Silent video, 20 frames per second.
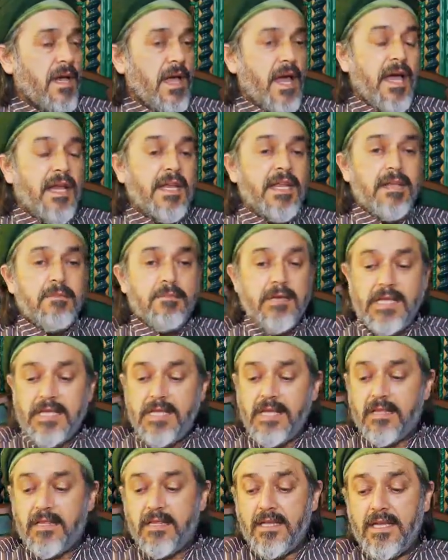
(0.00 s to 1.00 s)
and
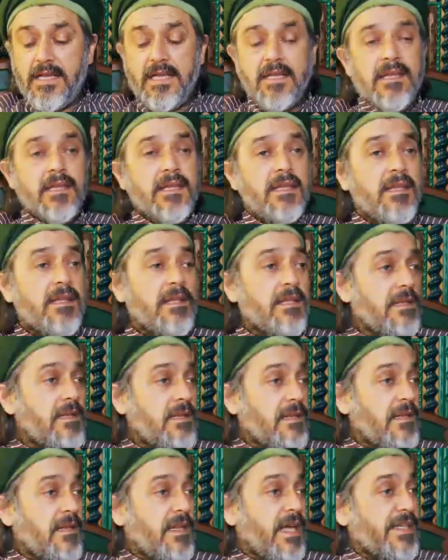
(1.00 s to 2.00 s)
immediately
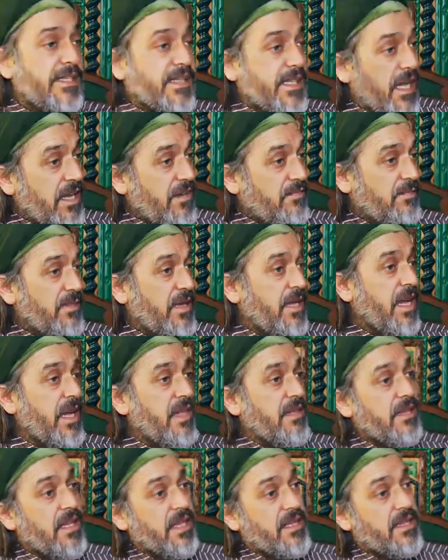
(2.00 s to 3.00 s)
they save me and